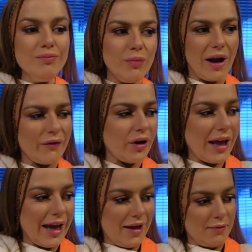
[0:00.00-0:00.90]
we haven't
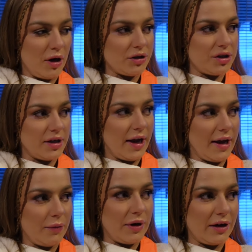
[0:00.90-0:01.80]
really eaten much
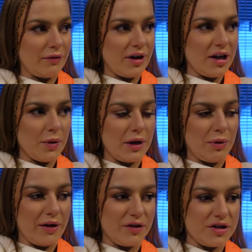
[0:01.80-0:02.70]
today. We had a really quick
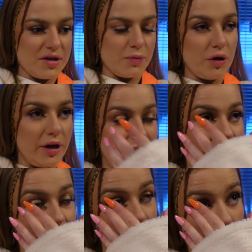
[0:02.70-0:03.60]
breakfast this morning
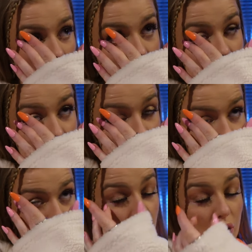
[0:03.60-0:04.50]
and the lunch
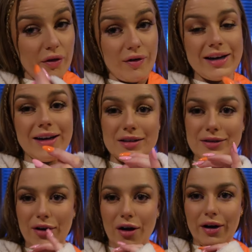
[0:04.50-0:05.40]
on the reindeer
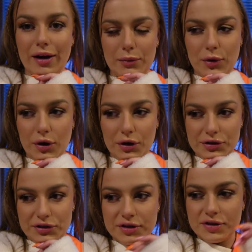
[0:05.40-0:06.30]
safari
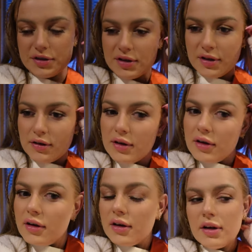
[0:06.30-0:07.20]
was...
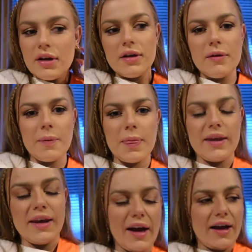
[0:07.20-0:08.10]

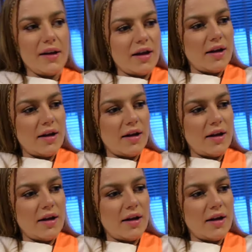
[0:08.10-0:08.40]
Yeah,